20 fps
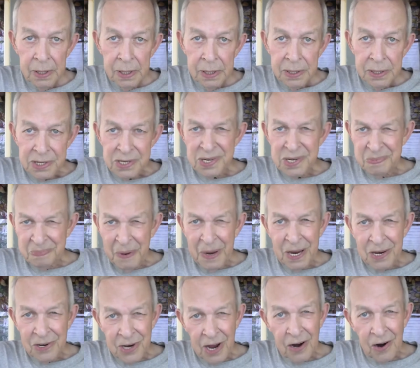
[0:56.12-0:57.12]
This is
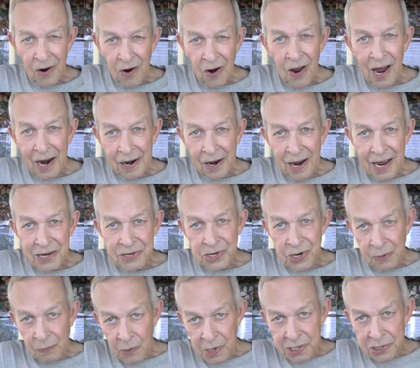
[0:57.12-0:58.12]
being done a lot less
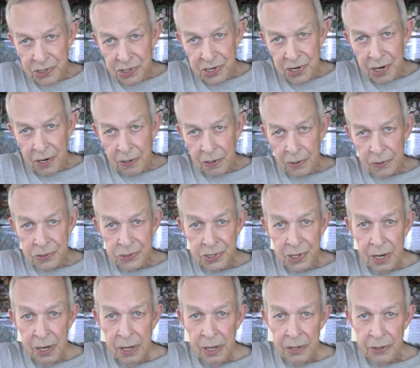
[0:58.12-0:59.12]
in recent years.
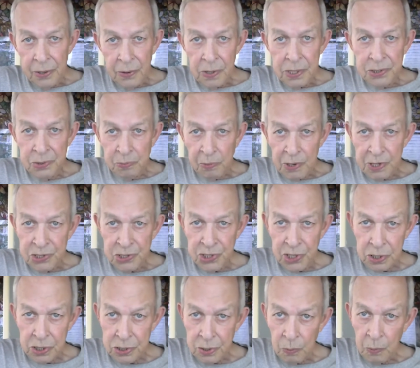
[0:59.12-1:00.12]
There is
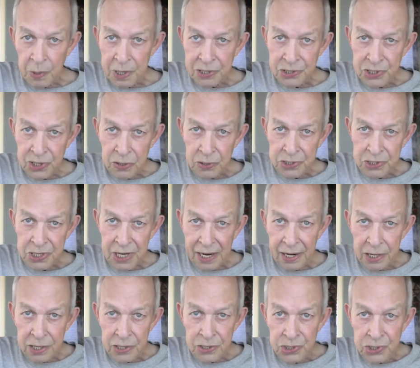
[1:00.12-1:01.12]
research that
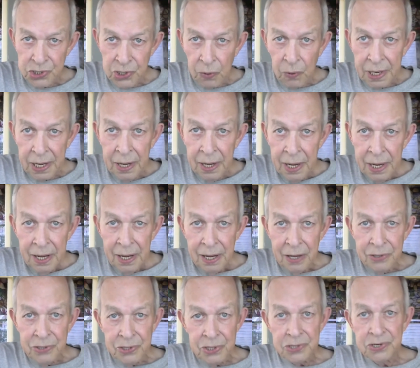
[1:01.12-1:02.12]
is showing
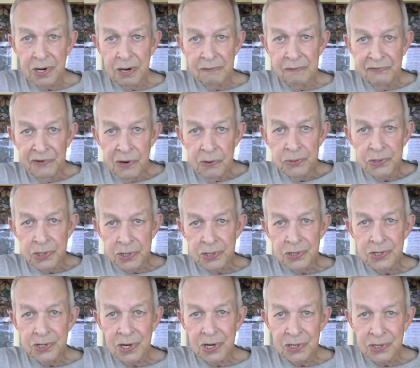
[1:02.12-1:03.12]
it just
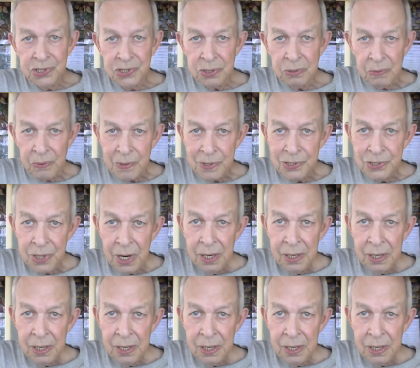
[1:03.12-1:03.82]
confuses consumers